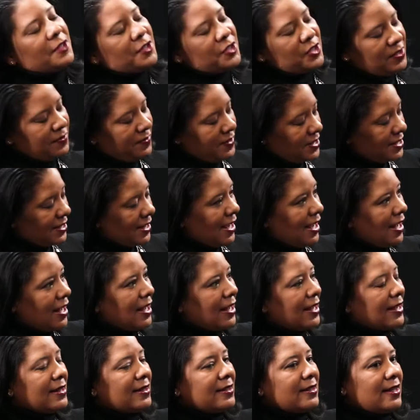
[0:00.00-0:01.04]
First of its
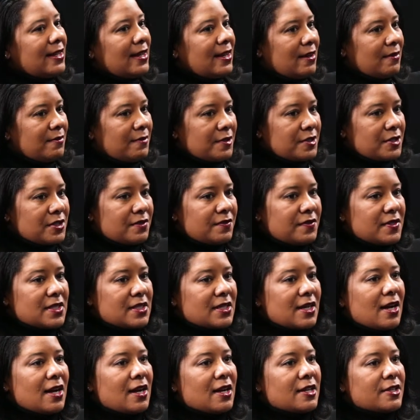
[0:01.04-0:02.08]
kind, yeah, first of its
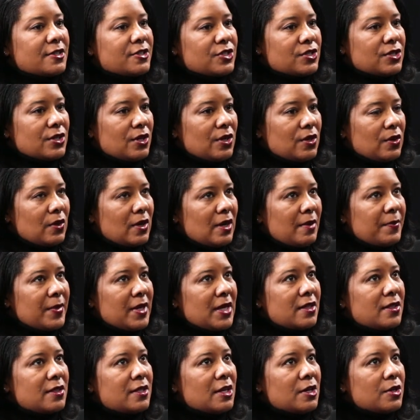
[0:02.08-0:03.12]
kind. So I
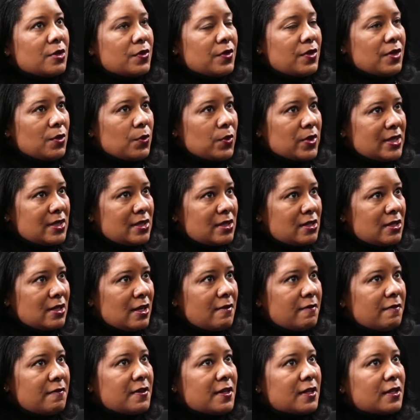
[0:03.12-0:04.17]
mean, there was
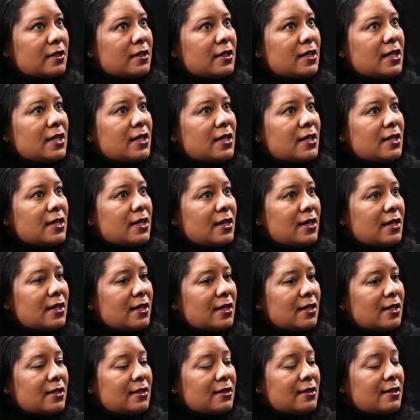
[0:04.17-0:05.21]
definitely
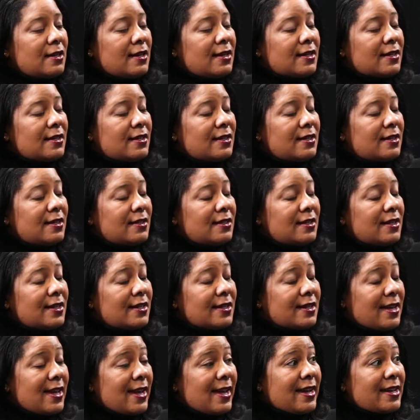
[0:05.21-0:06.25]
a lot
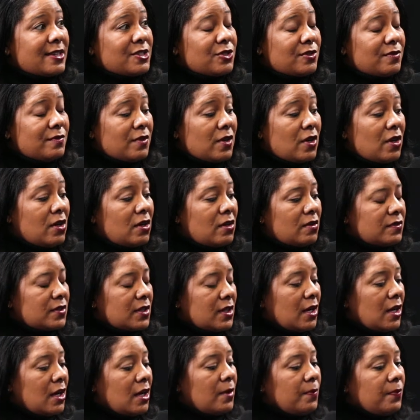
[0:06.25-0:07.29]
of cash involved
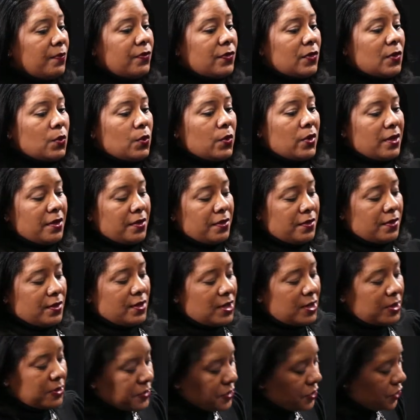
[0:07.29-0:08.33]
with,
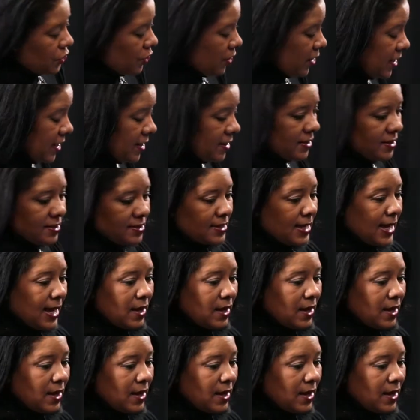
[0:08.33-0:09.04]
you know, starting this